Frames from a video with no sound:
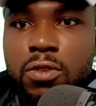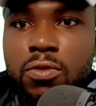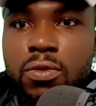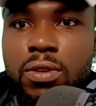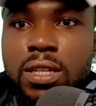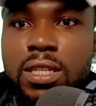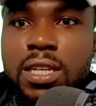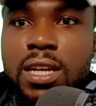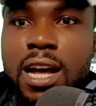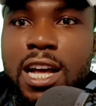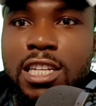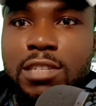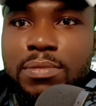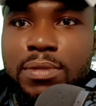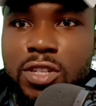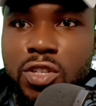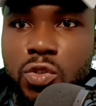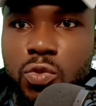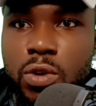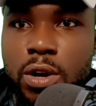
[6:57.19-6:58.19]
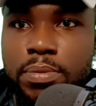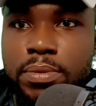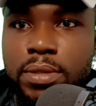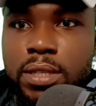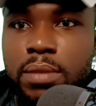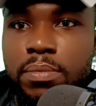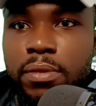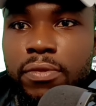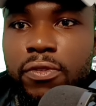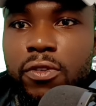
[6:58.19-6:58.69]
Liquidity has been
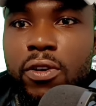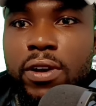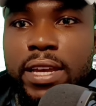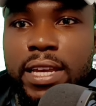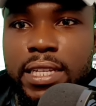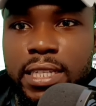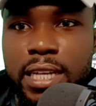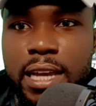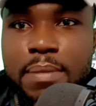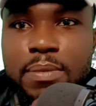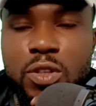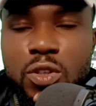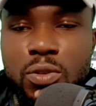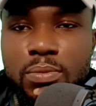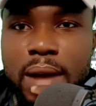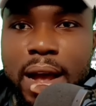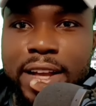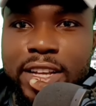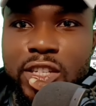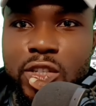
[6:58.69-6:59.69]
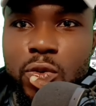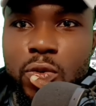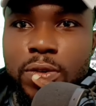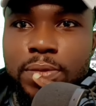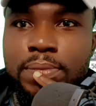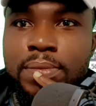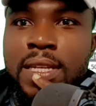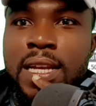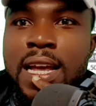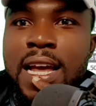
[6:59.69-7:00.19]
swept before it came to my
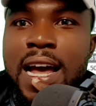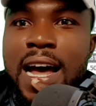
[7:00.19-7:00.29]
zone.